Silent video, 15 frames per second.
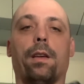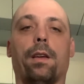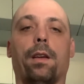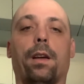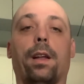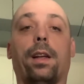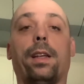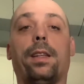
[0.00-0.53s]

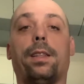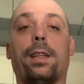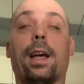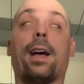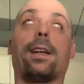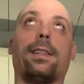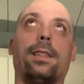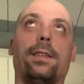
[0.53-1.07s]
Elite
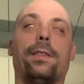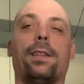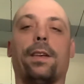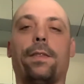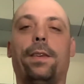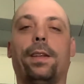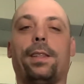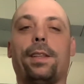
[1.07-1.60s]
Active
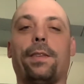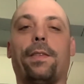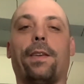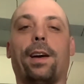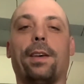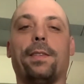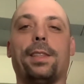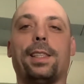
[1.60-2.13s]

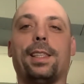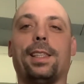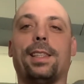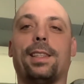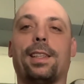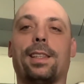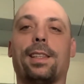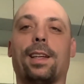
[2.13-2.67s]
75Ts.
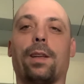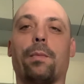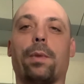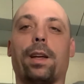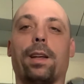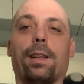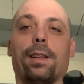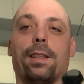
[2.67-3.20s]
They sound
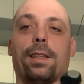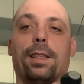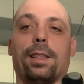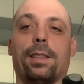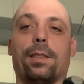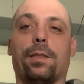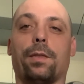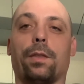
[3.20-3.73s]
better than
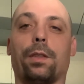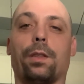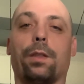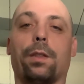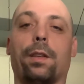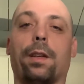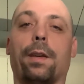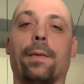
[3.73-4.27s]
these for
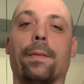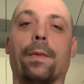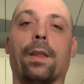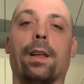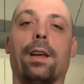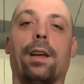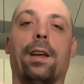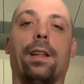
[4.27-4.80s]
sure.
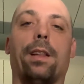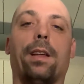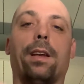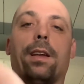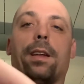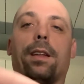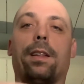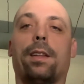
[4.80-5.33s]

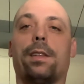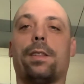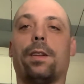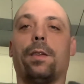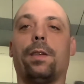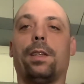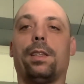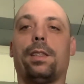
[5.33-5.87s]
The
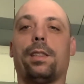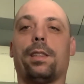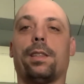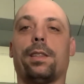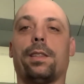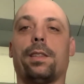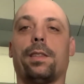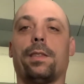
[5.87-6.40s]
Sonys
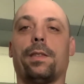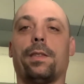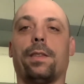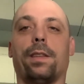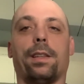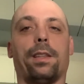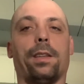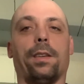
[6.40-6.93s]

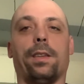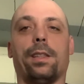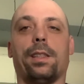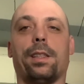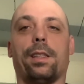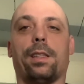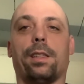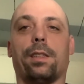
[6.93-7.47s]
are
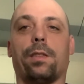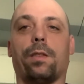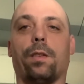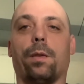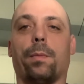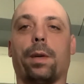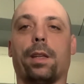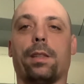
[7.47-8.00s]
just all
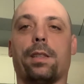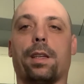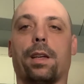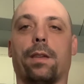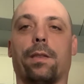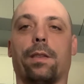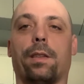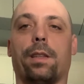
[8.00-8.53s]
about
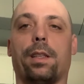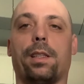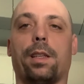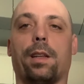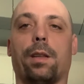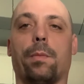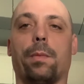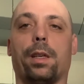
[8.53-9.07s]
sound. They
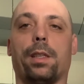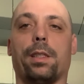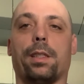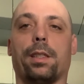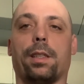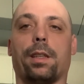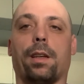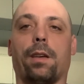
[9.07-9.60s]
sound
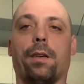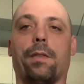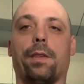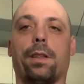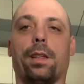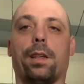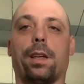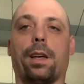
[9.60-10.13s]
amazing. However,
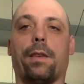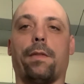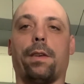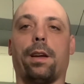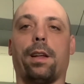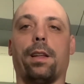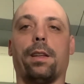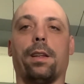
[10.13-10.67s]
they have
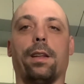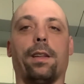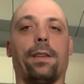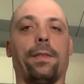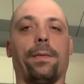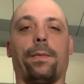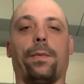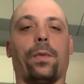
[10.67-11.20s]

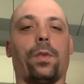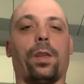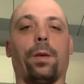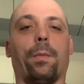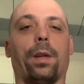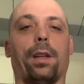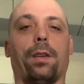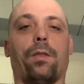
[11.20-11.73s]
so
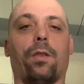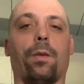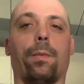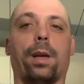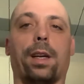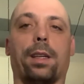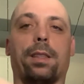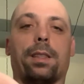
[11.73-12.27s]
many
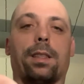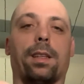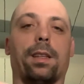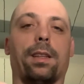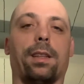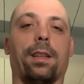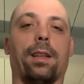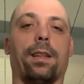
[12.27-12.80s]
drawbacks that
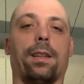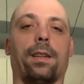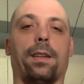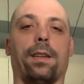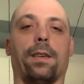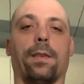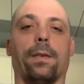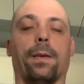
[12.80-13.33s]
you know.